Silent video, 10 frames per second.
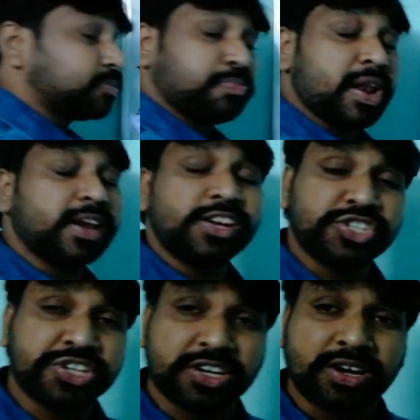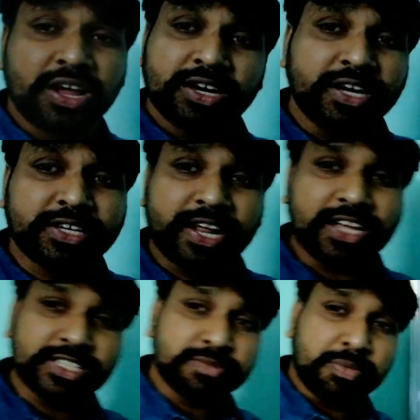explanation it
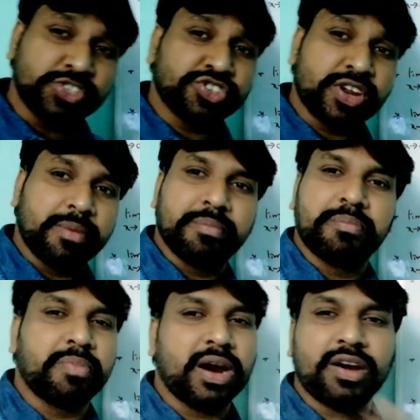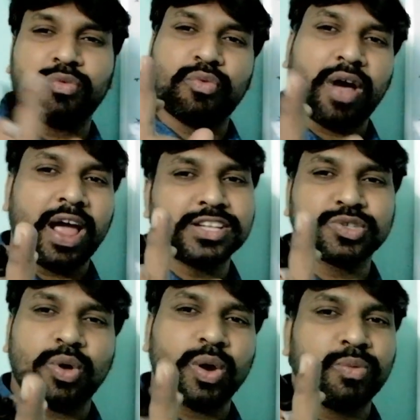takes much time, but while
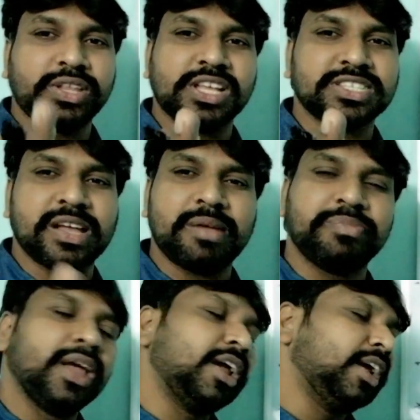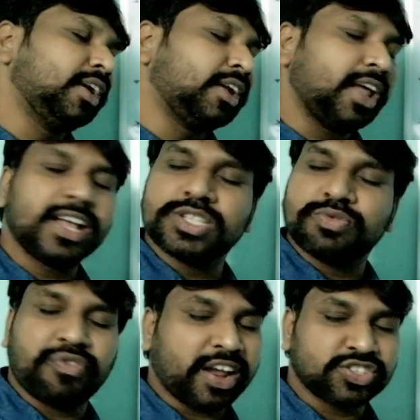solving the sum it
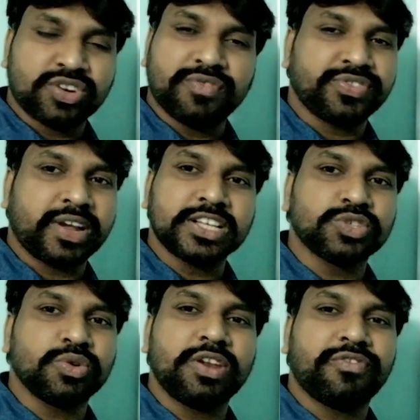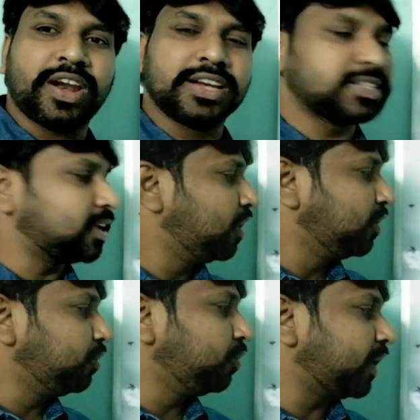takes fraction of seconds only, friends.
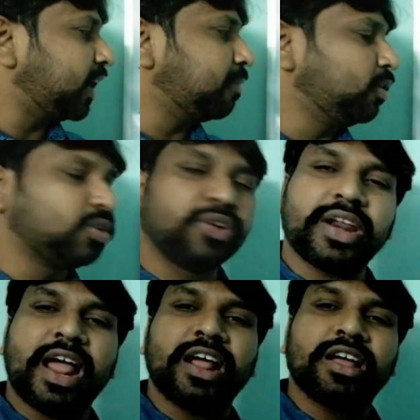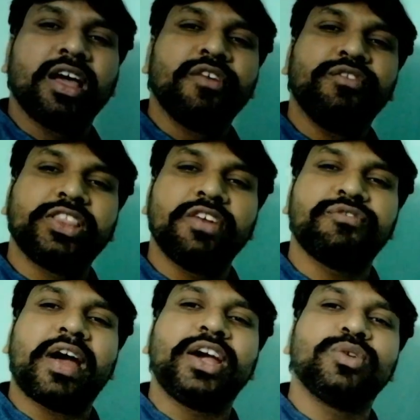You can able to crack
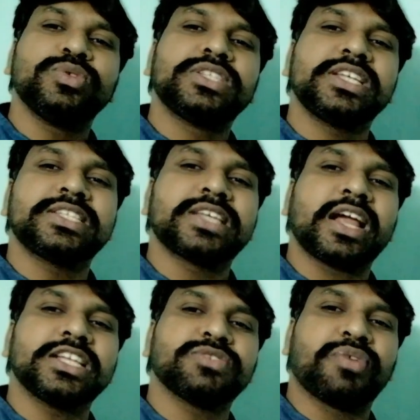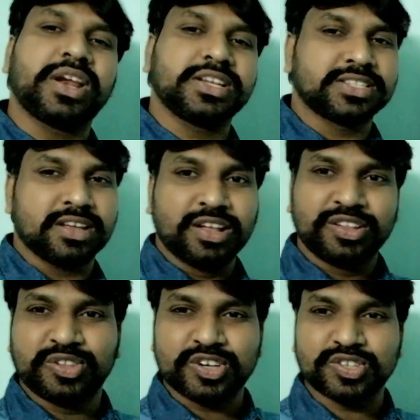within five to six seconds, friends.
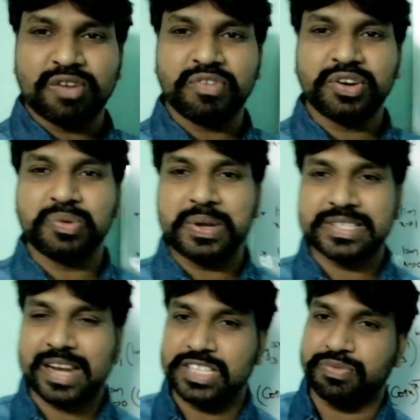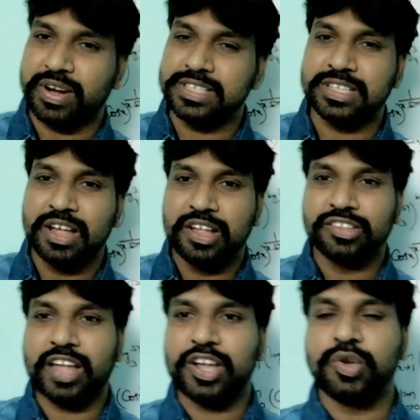That's all for today's class, friends.
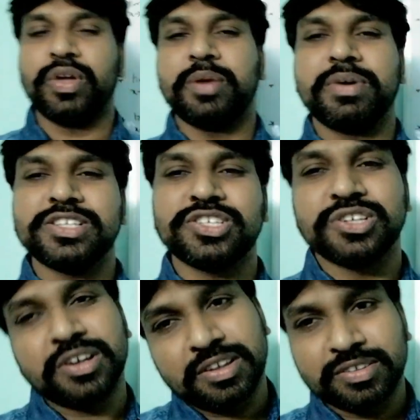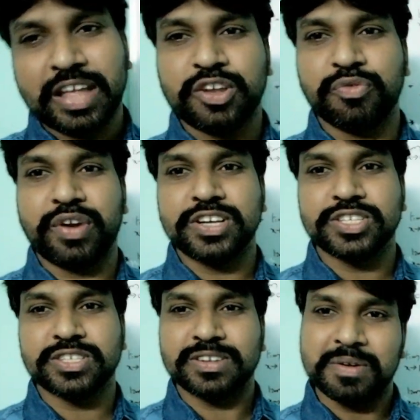Thank you very much. Thank you,
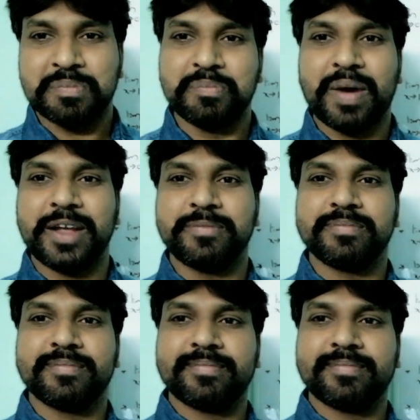friends. Bye.